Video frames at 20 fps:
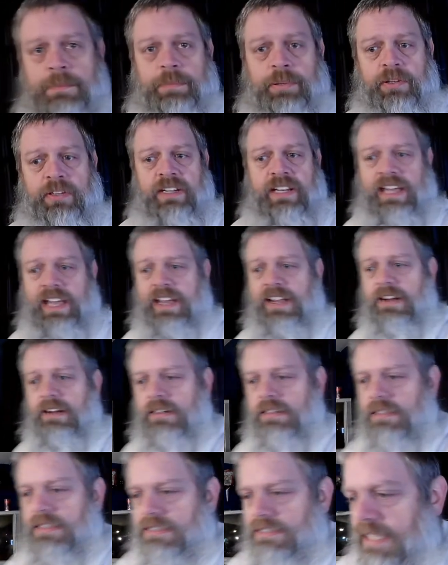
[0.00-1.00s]
to put any air
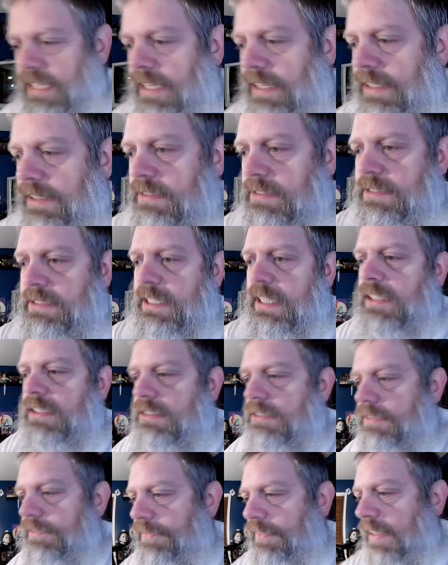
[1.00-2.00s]
in the tires.
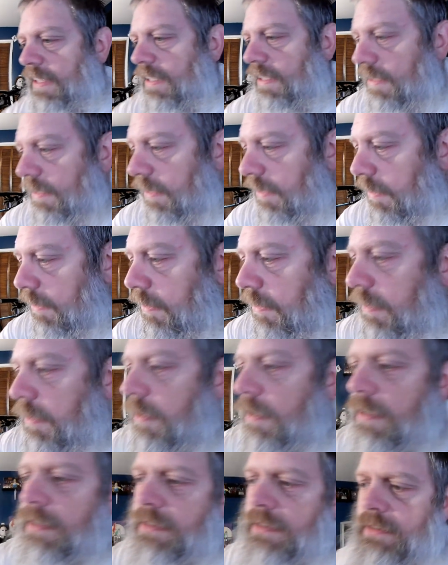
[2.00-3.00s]
Tires are fine.
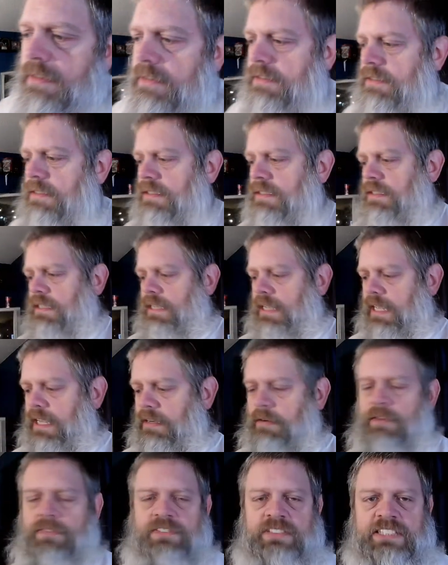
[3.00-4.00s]
I
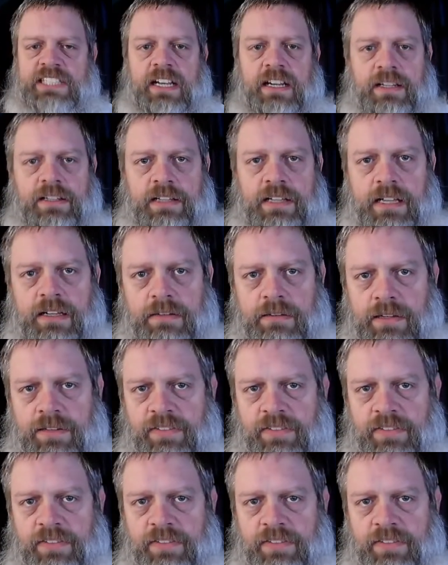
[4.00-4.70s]
don't have a tire. I don't